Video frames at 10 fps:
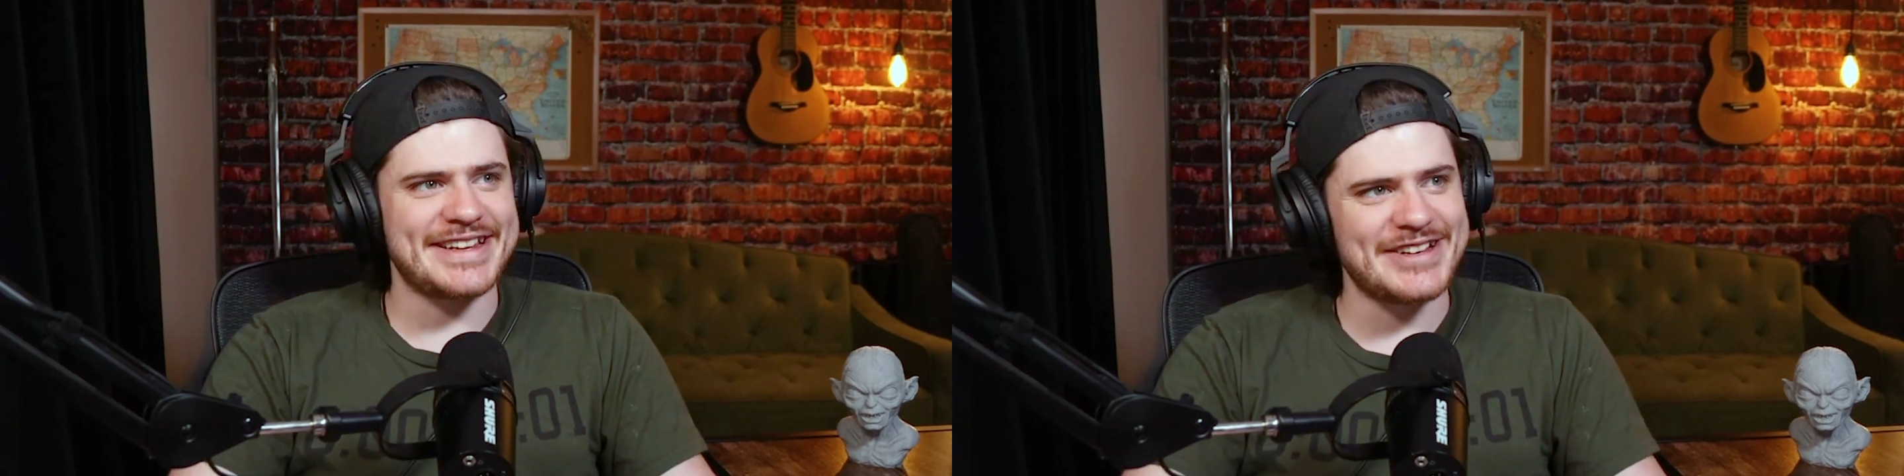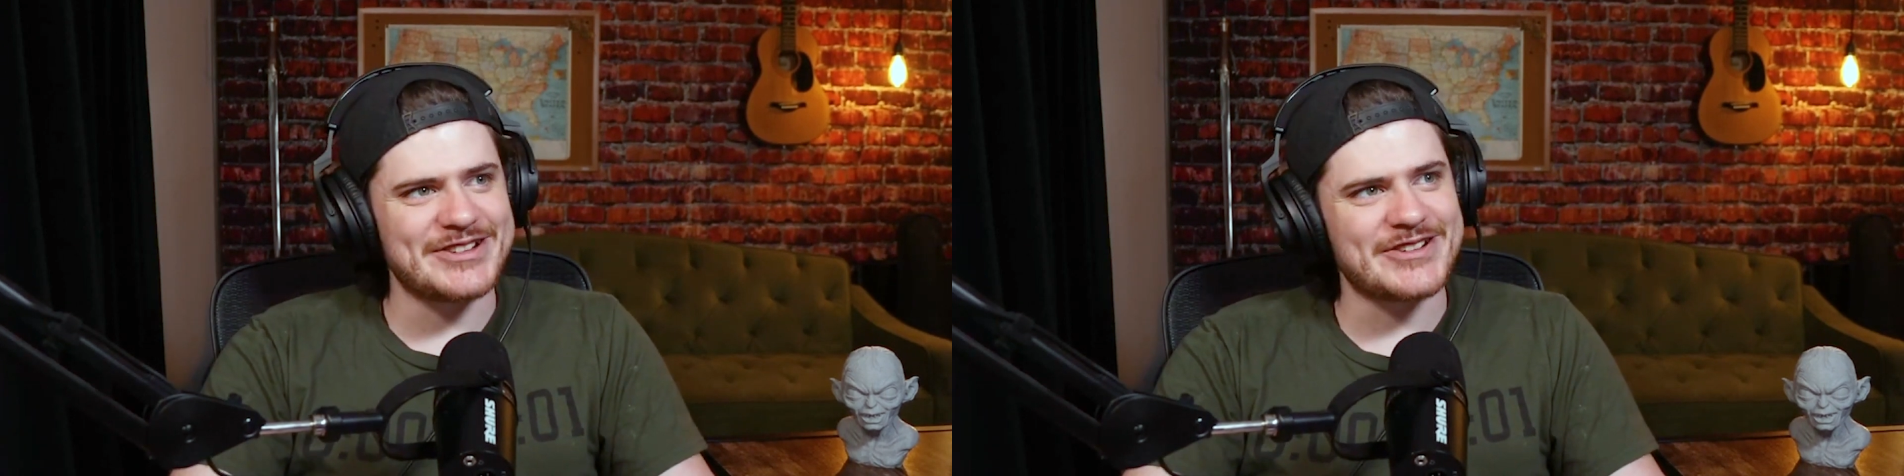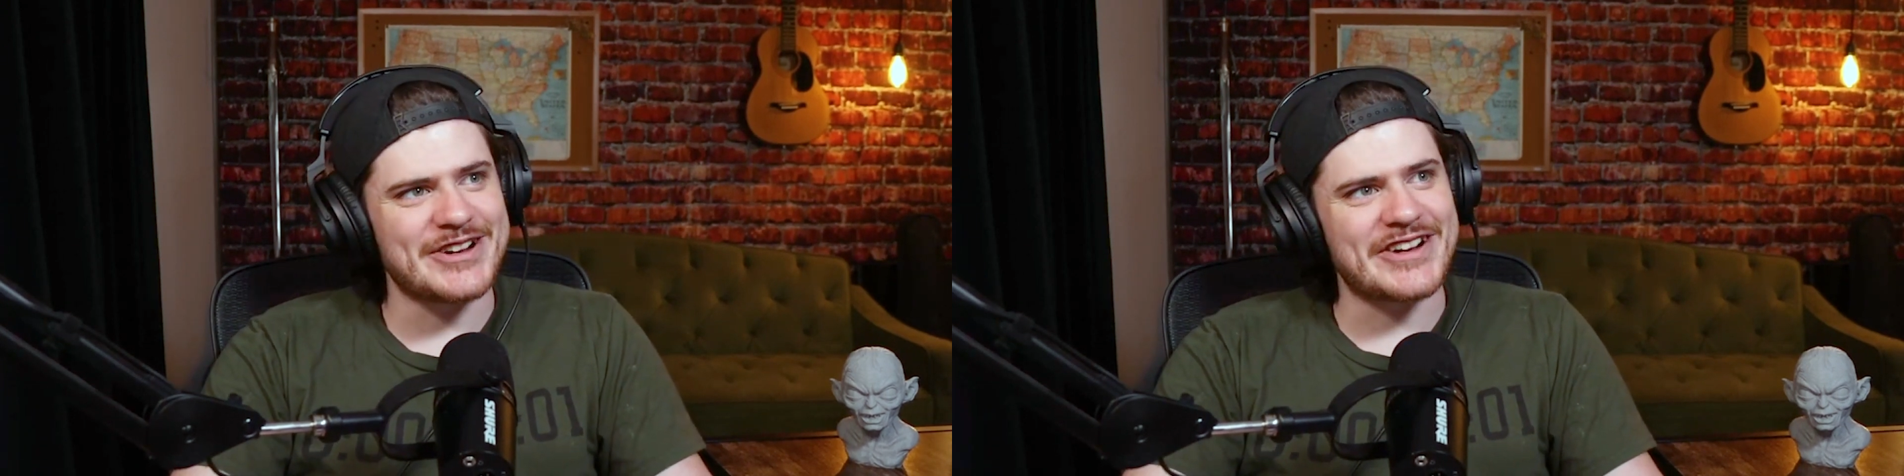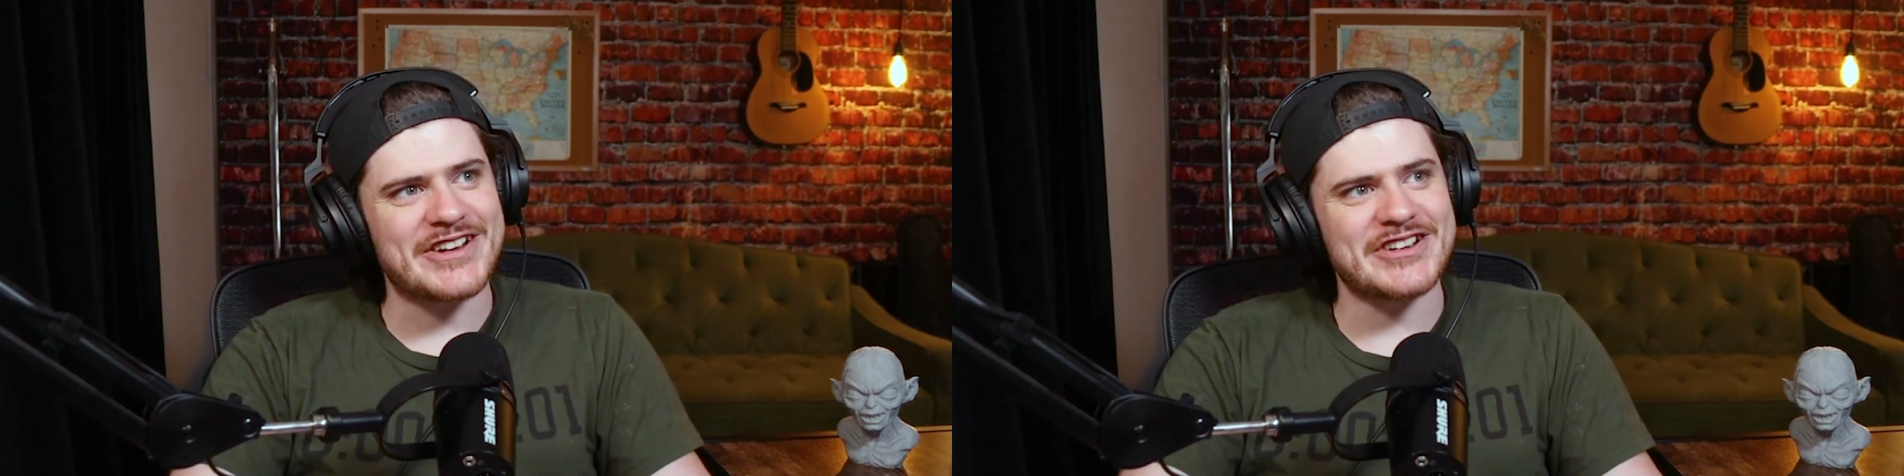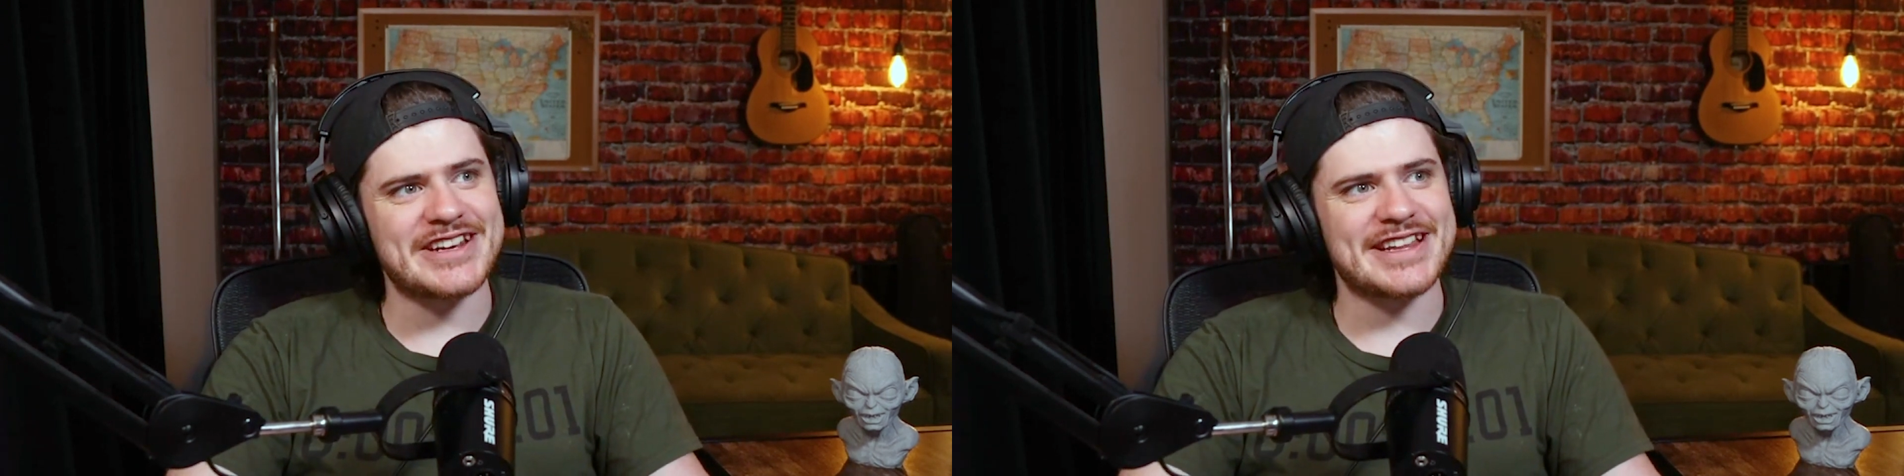who are good at that